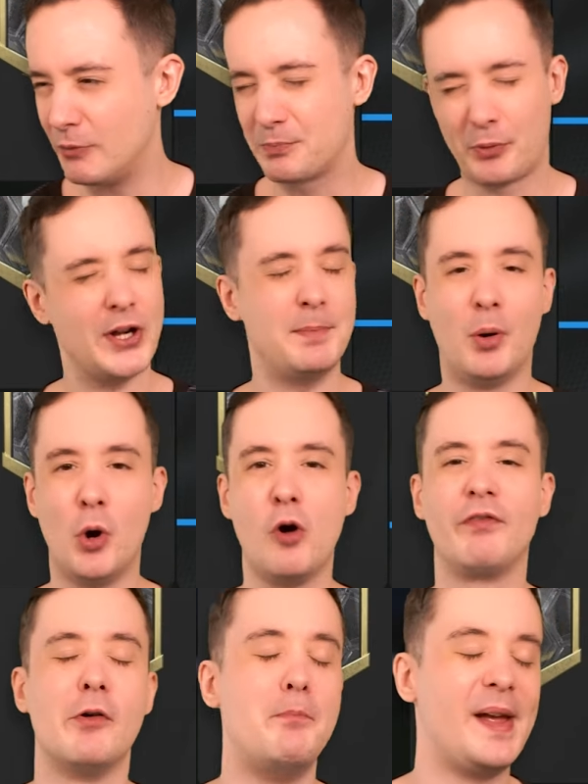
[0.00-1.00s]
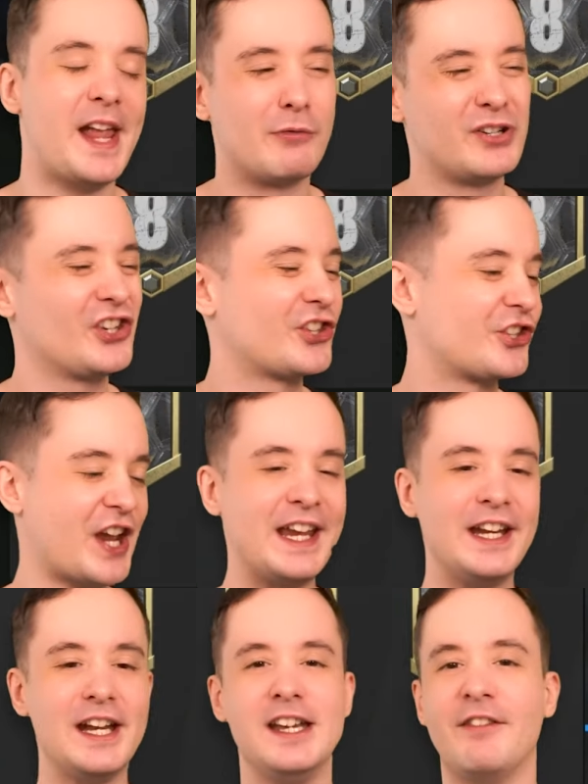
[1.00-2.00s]
was pretty poor from me. I was just
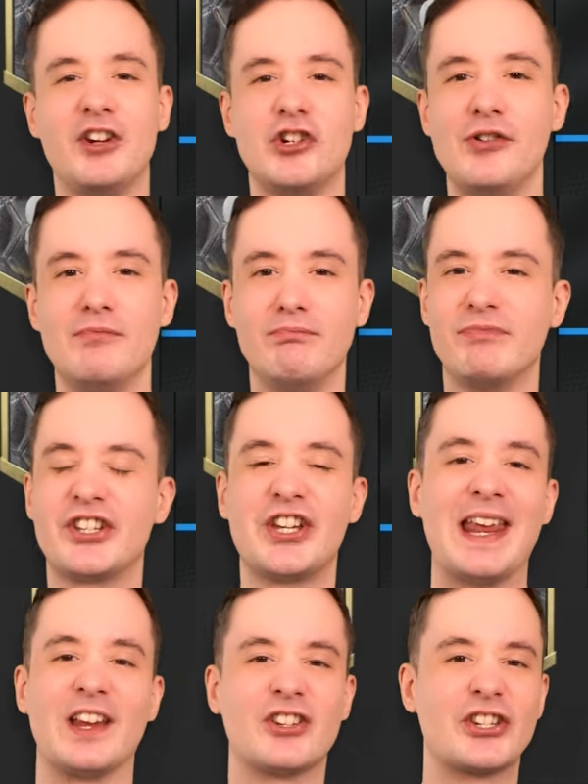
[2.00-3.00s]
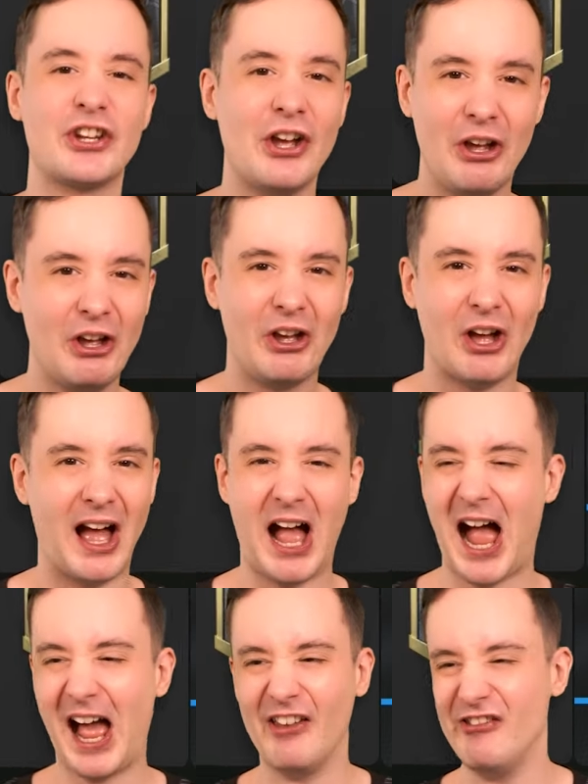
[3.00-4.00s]
staying in Division 6
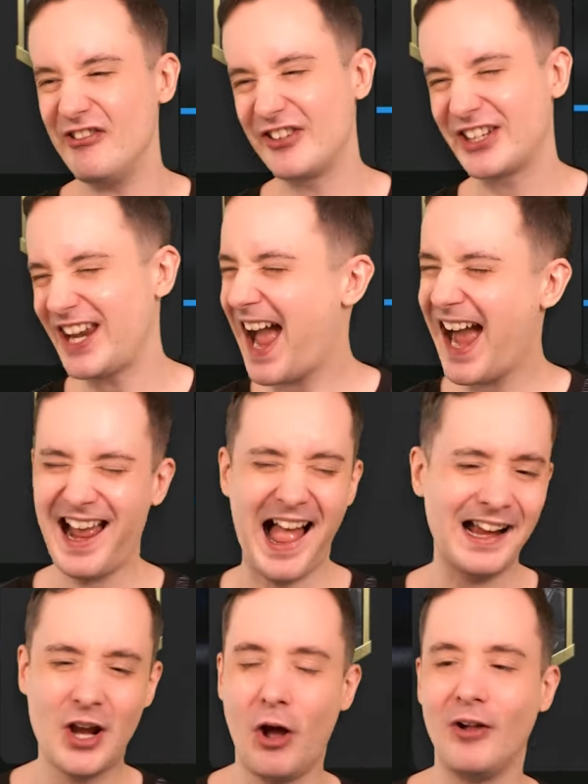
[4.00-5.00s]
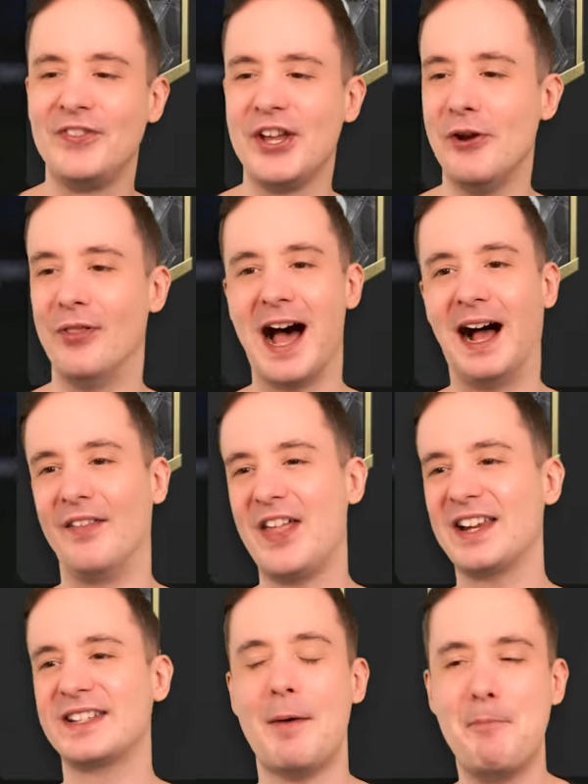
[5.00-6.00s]
and I can't do that.
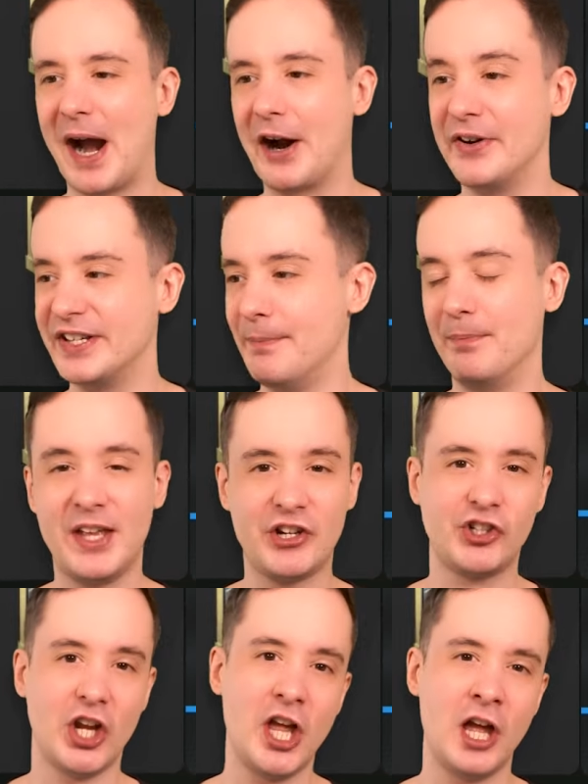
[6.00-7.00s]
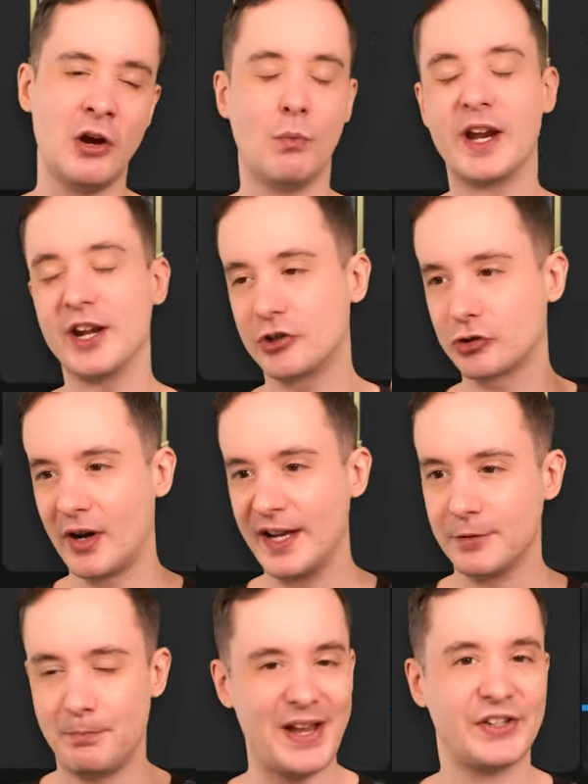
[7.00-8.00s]
That's embarrassing. This year, we're going to try
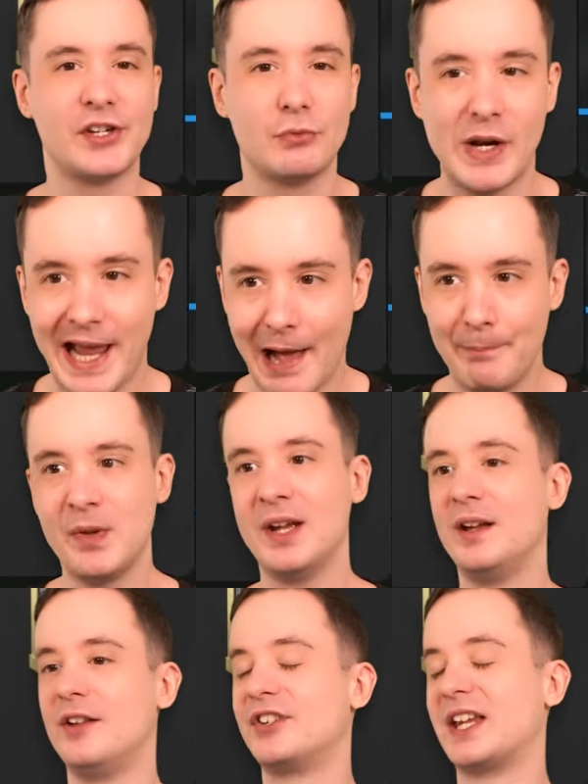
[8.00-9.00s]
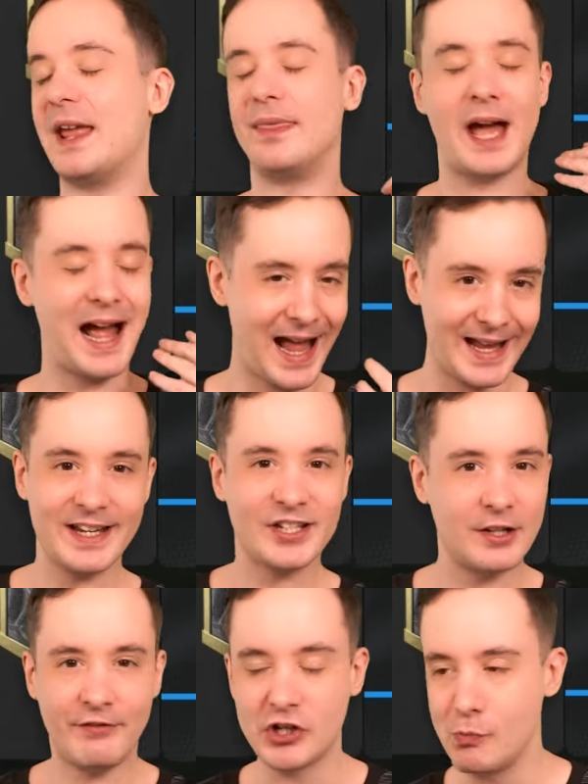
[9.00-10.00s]
as best as we can to get in the
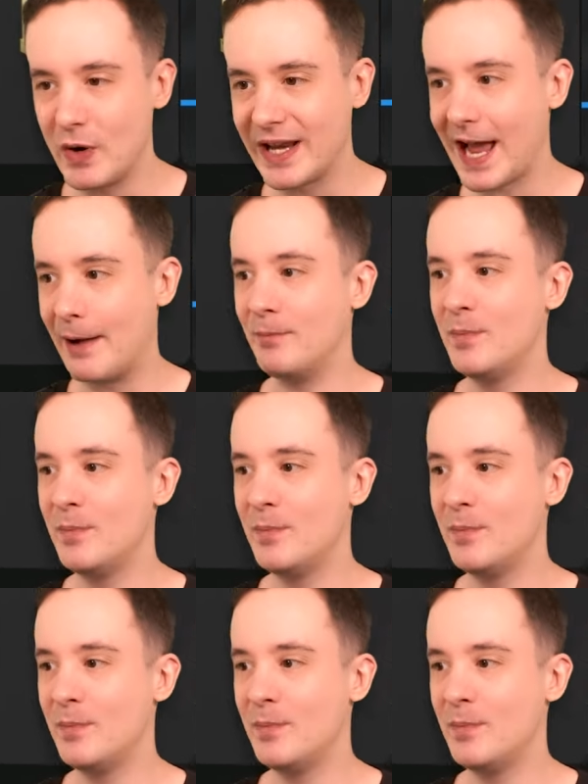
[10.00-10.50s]
highest division we can